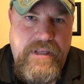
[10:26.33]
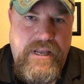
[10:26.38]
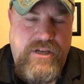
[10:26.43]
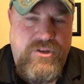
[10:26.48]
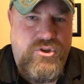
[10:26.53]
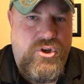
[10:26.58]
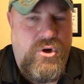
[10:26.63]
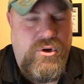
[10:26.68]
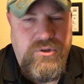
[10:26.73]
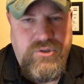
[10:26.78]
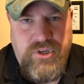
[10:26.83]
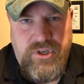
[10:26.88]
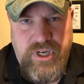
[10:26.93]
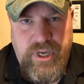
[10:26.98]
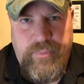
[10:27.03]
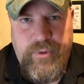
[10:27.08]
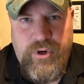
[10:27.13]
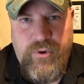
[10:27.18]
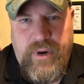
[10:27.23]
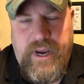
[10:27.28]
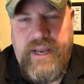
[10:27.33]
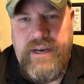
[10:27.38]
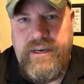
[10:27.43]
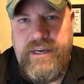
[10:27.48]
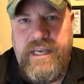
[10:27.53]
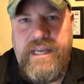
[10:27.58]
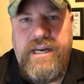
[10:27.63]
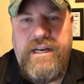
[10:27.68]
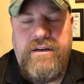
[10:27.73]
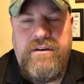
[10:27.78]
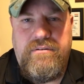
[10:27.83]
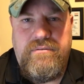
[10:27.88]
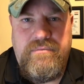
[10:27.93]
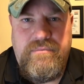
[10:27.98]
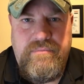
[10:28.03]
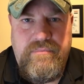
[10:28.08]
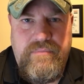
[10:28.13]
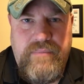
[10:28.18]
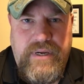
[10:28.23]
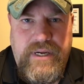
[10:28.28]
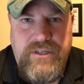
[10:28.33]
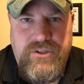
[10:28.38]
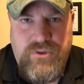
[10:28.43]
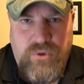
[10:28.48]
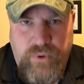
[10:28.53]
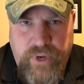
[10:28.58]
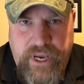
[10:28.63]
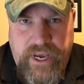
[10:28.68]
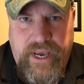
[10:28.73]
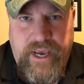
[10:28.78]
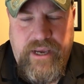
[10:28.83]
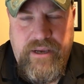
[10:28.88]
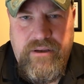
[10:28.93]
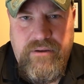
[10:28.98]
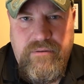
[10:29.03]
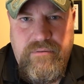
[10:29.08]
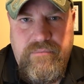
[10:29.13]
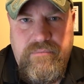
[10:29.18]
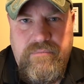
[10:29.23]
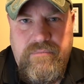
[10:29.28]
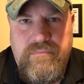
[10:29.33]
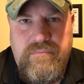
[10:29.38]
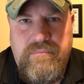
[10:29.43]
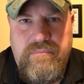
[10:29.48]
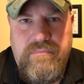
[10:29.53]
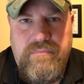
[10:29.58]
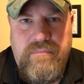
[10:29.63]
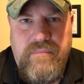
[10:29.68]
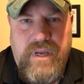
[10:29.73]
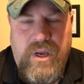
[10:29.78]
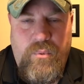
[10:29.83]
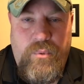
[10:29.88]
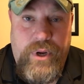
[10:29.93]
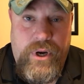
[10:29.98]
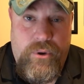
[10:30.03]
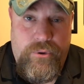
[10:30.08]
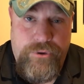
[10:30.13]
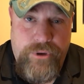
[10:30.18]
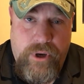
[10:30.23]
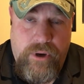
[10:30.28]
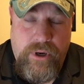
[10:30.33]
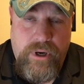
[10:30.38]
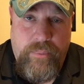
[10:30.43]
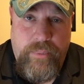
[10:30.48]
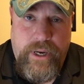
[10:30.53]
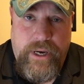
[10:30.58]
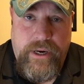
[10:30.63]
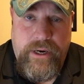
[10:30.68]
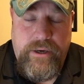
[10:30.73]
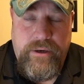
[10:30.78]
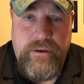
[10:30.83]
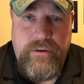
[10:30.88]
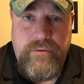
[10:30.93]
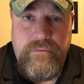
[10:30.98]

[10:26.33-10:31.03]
as long as a Democrat did it, it's okay, and we don't talk about it.